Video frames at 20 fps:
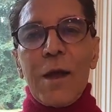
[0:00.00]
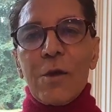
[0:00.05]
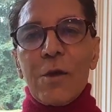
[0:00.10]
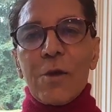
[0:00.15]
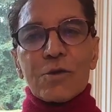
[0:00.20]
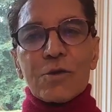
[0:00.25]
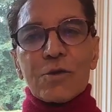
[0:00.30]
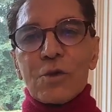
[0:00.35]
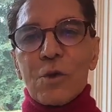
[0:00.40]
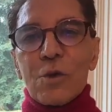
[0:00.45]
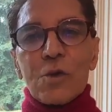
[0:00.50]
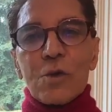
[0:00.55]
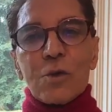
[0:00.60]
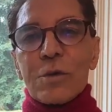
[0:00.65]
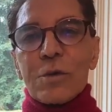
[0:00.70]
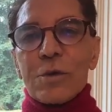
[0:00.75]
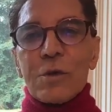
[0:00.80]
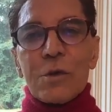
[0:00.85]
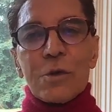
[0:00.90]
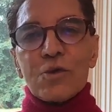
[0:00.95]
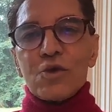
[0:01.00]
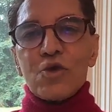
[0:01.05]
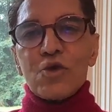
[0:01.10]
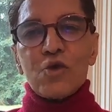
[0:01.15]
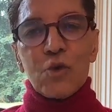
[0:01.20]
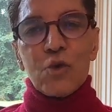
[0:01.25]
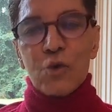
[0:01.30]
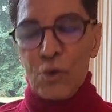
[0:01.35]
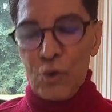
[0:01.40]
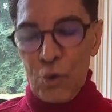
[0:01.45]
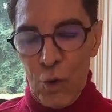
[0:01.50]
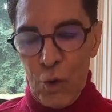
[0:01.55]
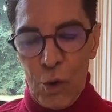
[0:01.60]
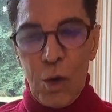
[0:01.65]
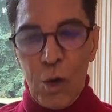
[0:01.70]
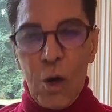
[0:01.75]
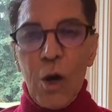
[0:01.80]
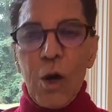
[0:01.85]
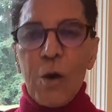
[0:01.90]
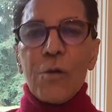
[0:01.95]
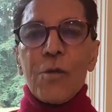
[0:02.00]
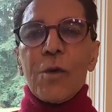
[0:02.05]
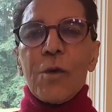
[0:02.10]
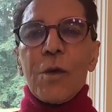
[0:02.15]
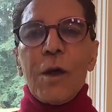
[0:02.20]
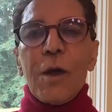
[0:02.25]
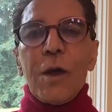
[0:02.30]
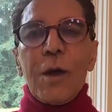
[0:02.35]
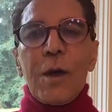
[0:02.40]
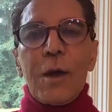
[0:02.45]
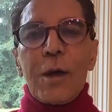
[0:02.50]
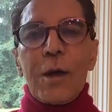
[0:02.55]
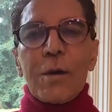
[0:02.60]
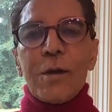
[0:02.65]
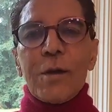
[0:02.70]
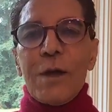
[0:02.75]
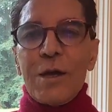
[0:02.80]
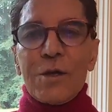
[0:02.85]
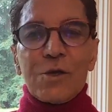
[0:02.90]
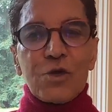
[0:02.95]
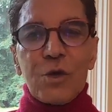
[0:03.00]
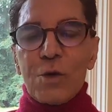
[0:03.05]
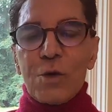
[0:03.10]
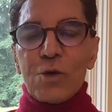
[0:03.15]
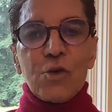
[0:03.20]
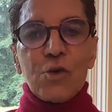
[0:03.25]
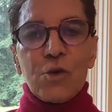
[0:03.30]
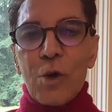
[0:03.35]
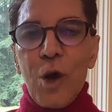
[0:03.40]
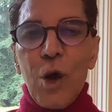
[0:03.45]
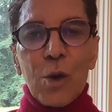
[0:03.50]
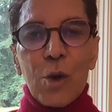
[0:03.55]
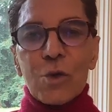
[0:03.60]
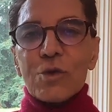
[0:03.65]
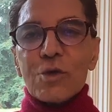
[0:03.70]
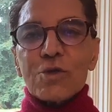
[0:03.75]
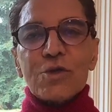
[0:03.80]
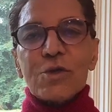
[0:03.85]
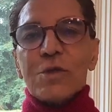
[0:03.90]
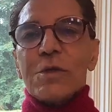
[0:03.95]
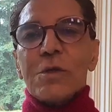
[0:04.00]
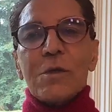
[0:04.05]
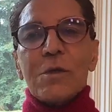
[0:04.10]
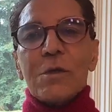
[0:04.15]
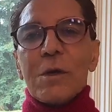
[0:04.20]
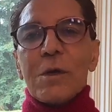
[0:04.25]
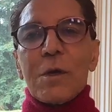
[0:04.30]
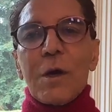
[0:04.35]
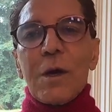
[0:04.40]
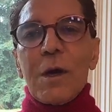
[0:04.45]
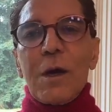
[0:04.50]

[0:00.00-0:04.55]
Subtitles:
and also in the Journal of Nature Urology,